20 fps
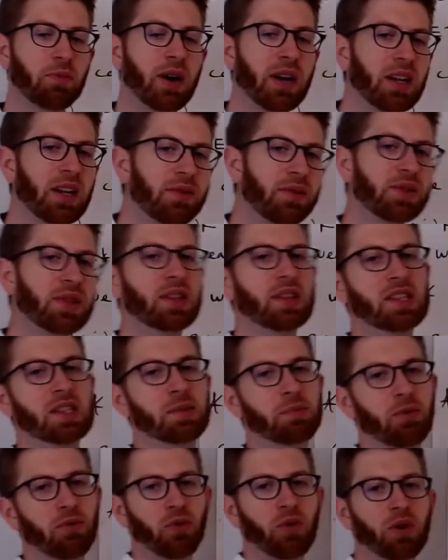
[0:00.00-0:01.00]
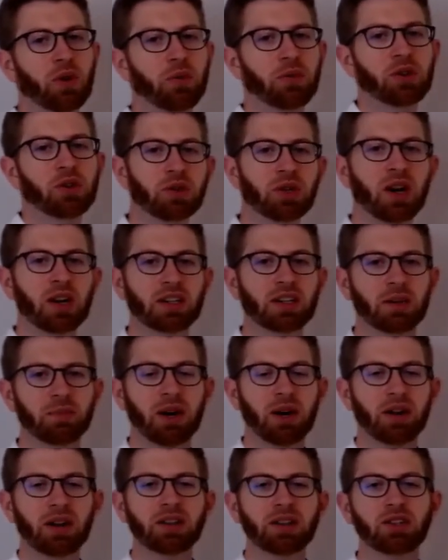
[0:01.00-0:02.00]
have seen this before when you talked about
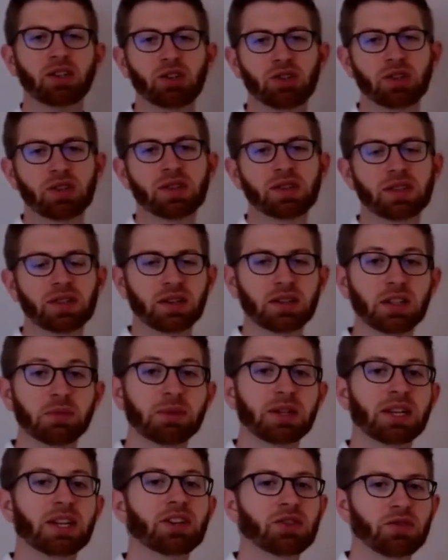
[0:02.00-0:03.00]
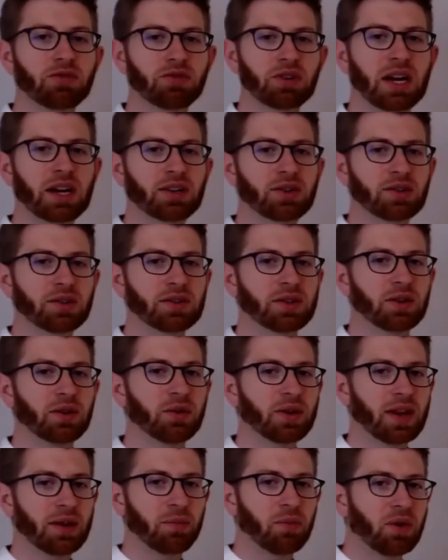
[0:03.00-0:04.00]
additions and elimination reactions in OChem
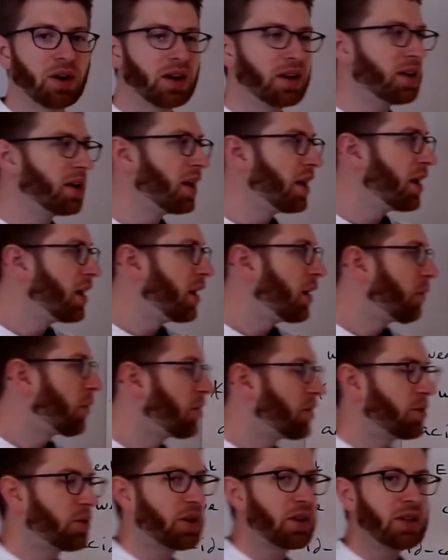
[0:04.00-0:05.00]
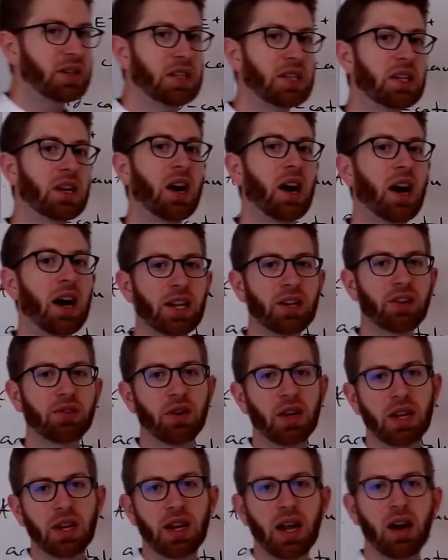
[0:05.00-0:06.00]
1, where you could dehydrate
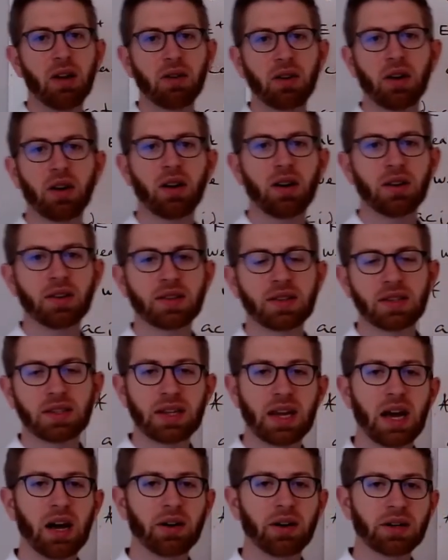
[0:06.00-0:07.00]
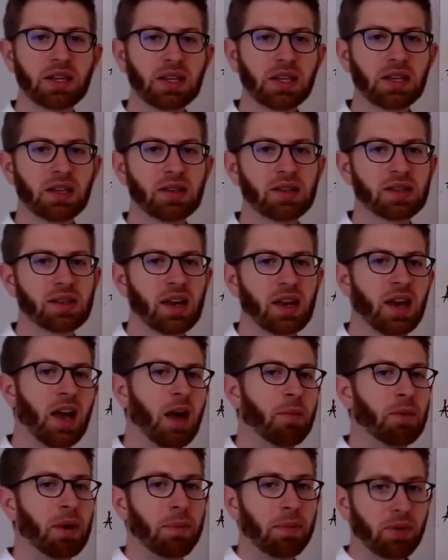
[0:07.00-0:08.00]
alcohols into alkenes by
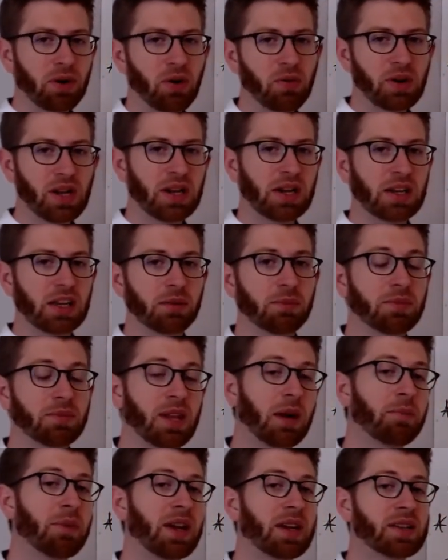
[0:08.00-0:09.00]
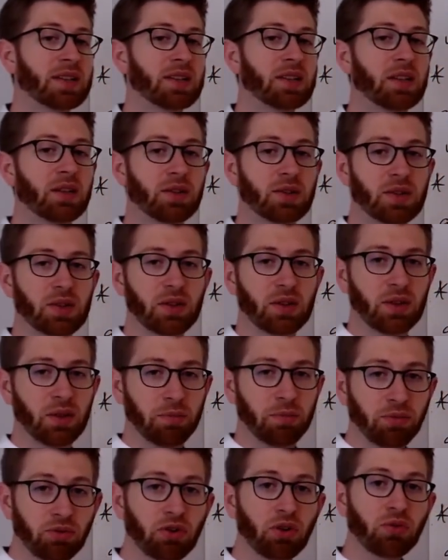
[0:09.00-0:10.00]
protonating them. That makes the
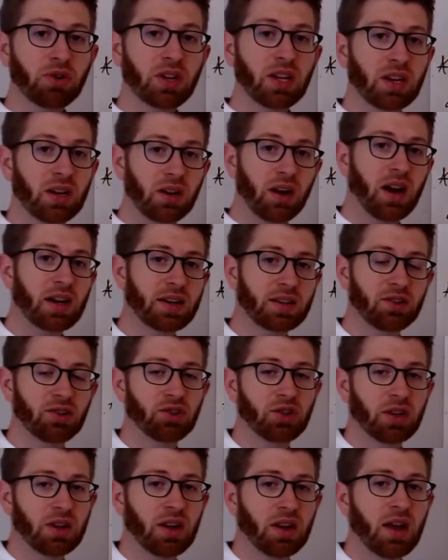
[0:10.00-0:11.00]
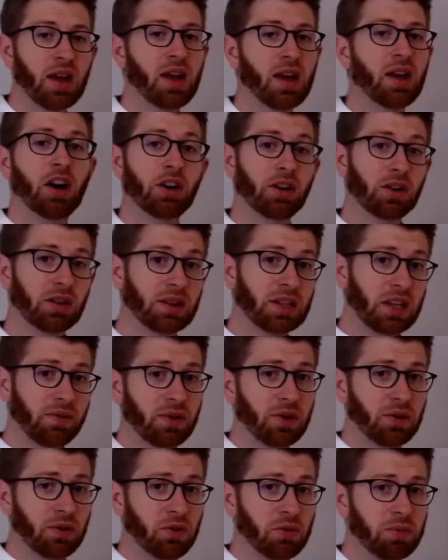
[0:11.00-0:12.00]
protonated oxygen a good leaving
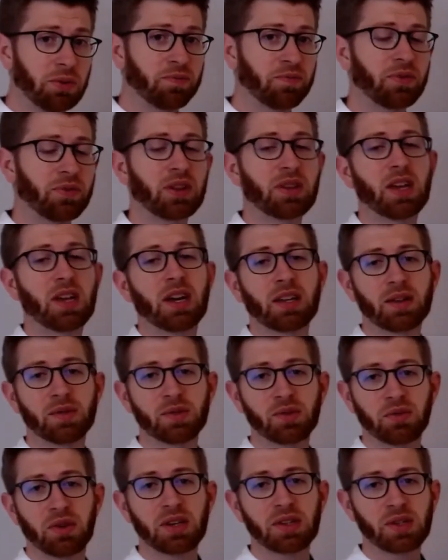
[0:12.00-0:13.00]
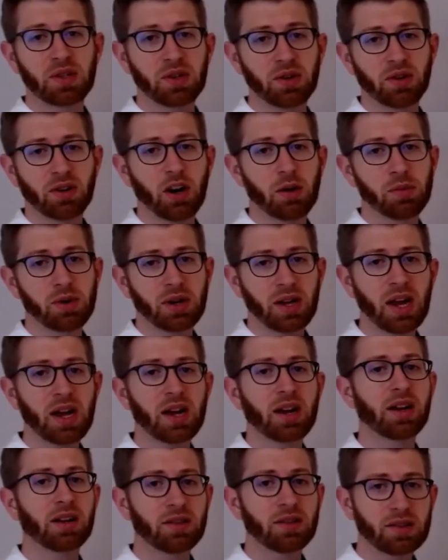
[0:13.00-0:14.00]
group, and that gives rise to your
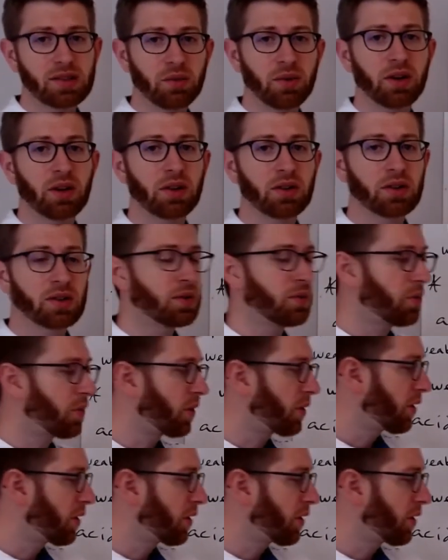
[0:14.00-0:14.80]
carbocation, so on and so forth.